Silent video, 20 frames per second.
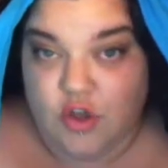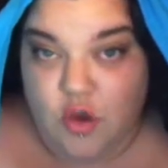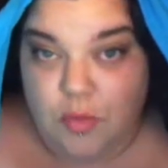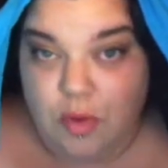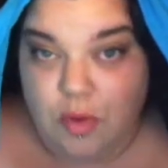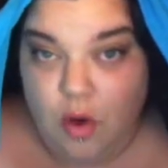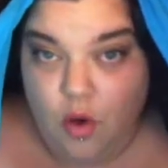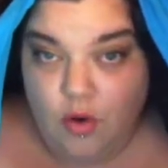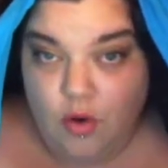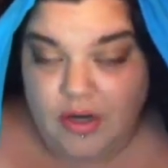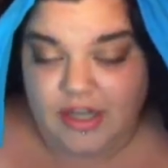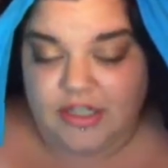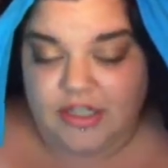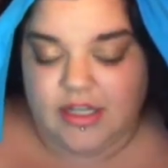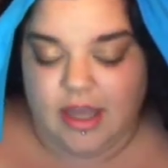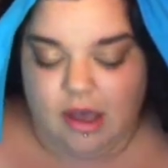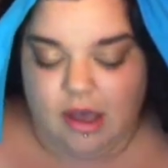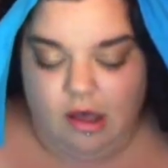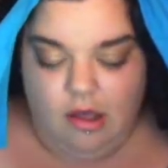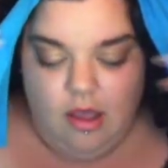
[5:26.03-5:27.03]
a
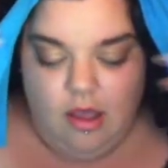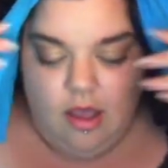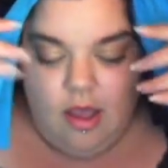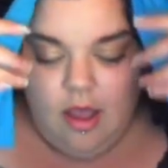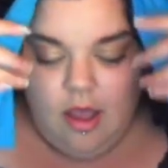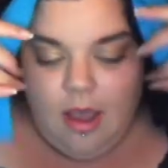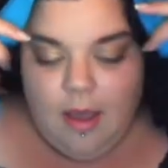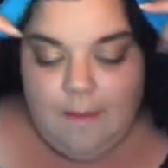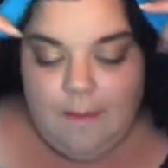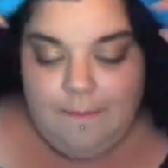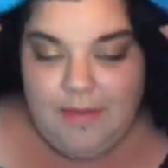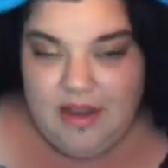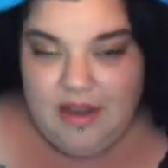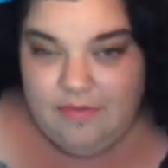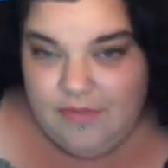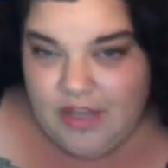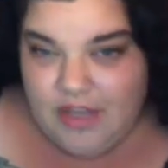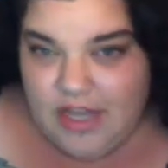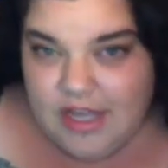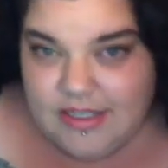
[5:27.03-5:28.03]
ponytail. But if
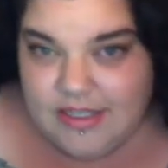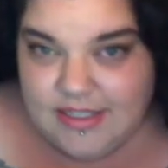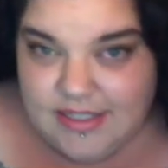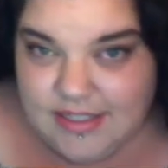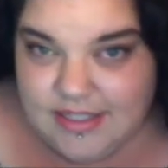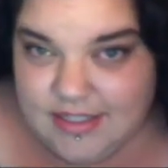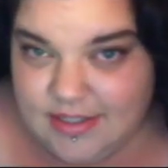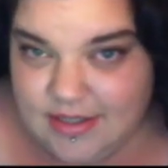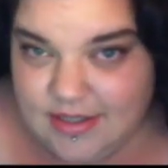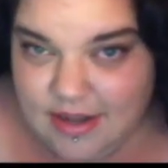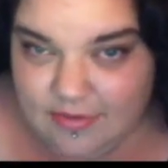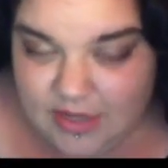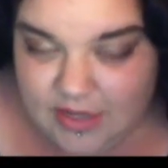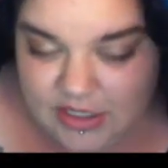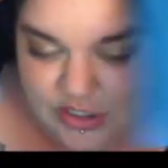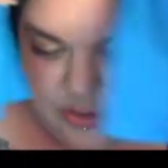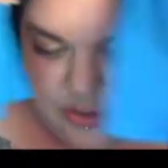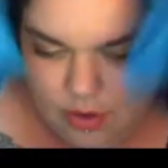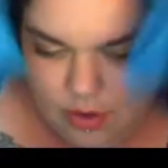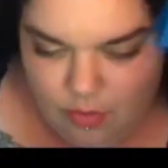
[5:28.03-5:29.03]
you if you
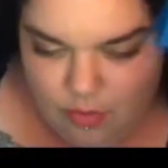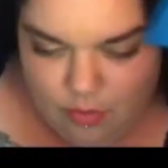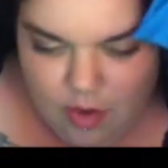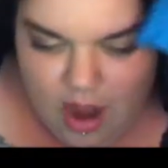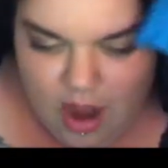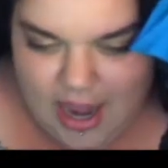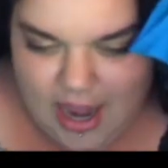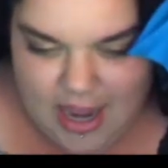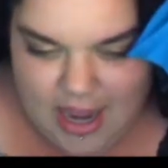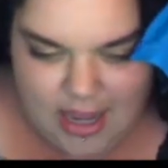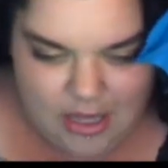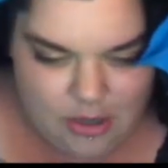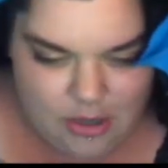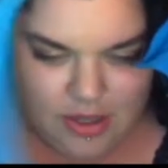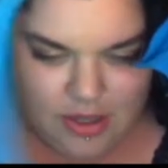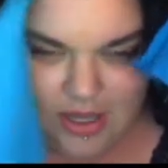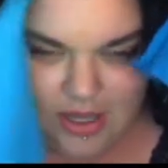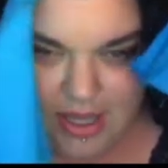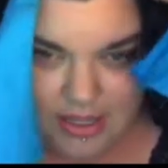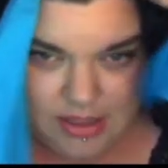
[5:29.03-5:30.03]
do it right, you
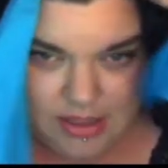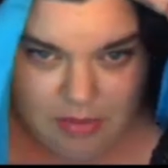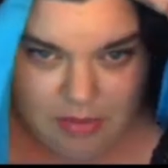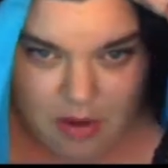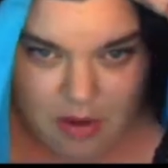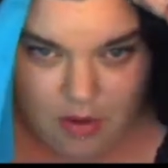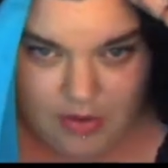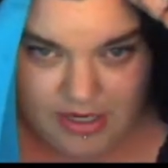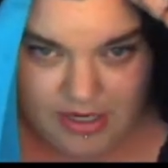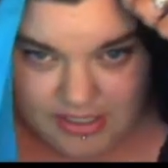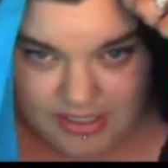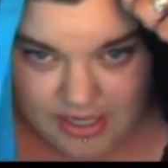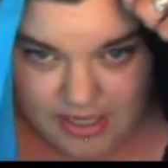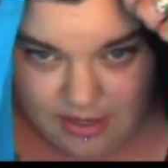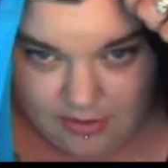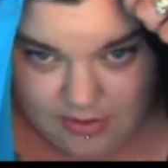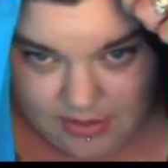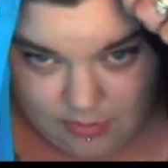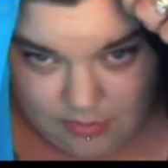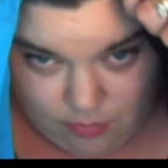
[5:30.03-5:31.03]
can get the
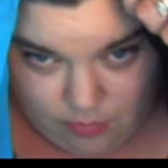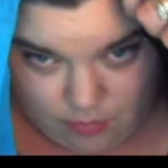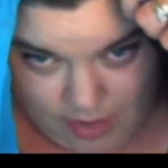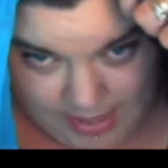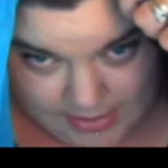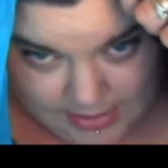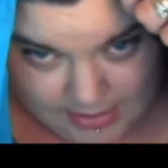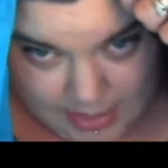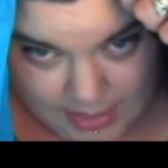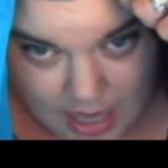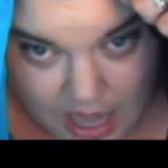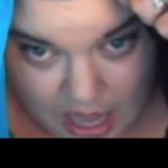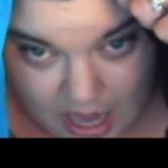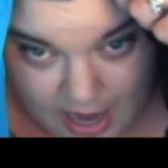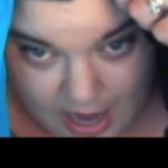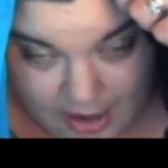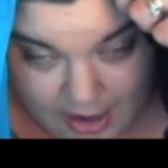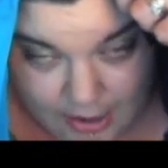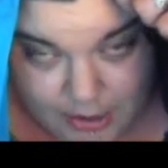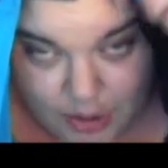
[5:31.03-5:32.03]
ponytail to rest
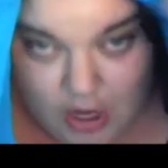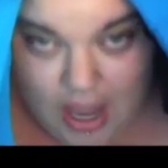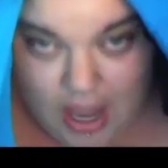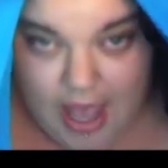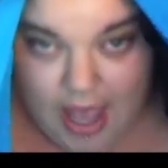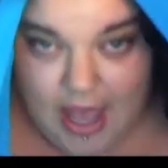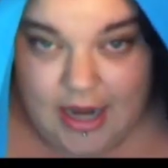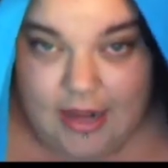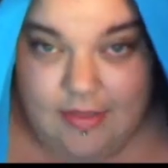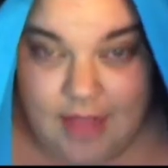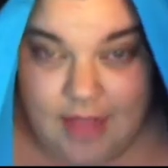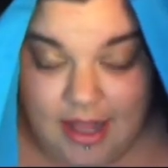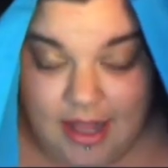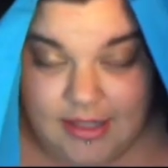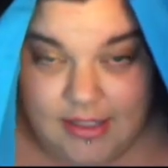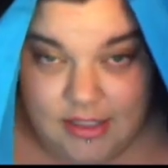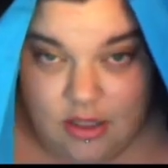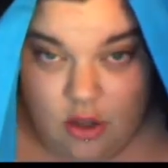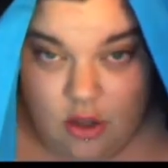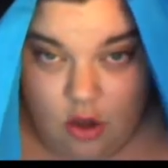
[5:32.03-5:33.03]
high on your head, and
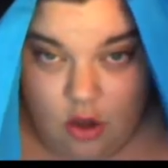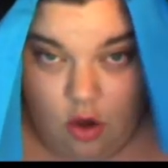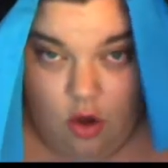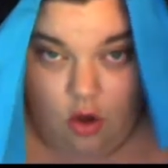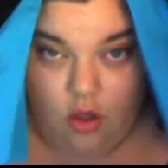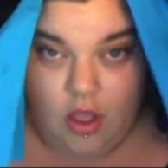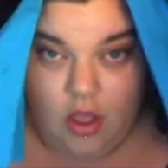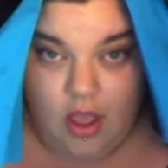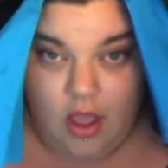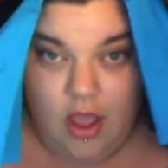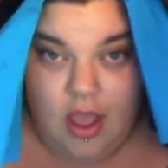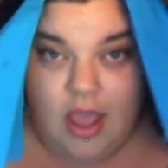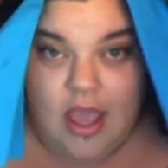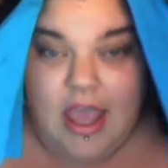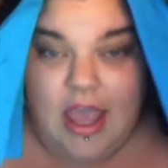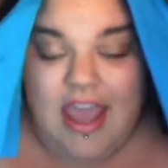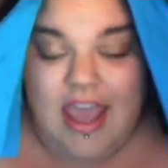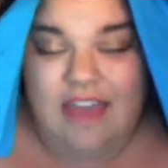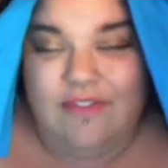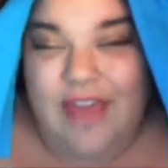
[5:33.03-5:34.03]
that's the goal.
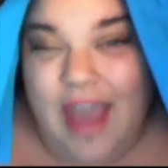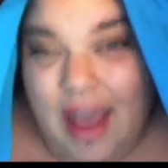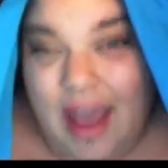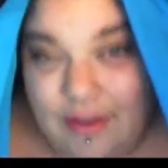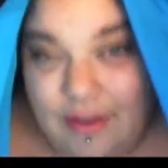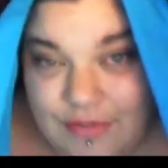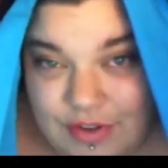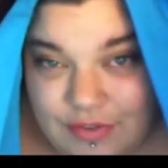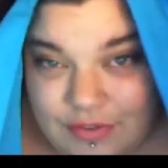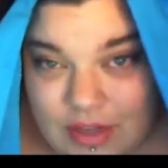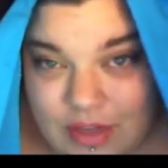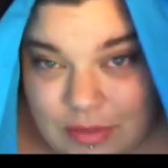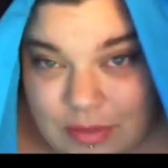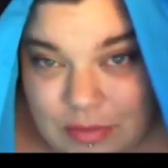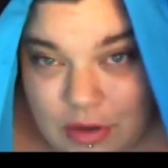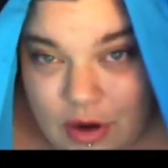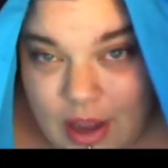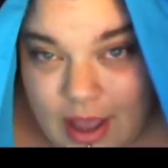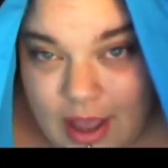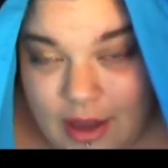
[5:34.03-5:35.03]
If you have to flip
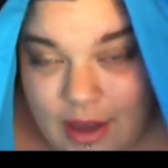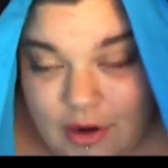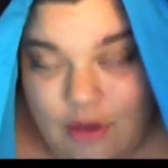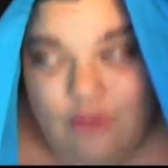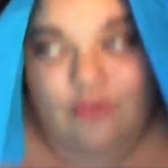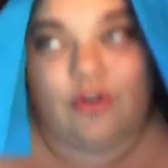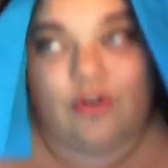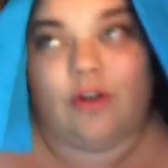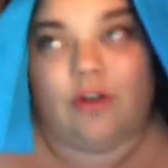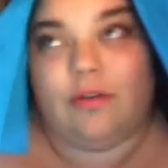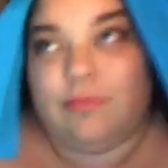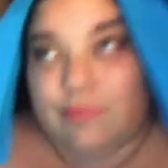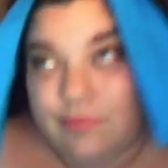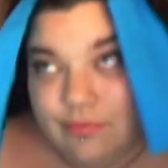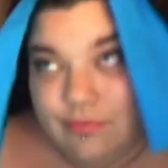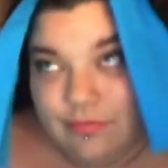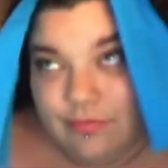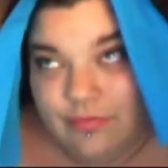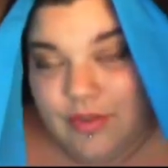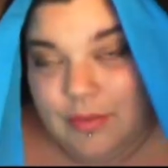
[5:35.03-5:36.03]
your head over,
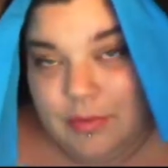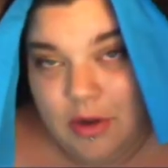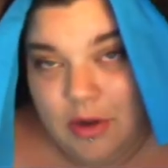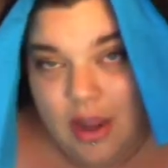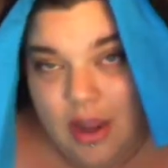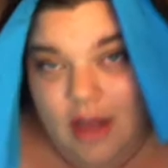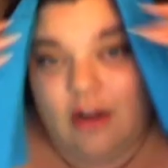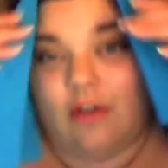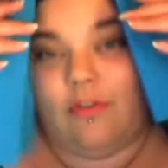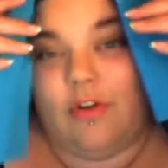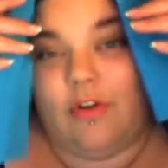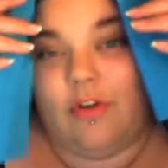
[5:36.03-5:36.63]
flip your head over.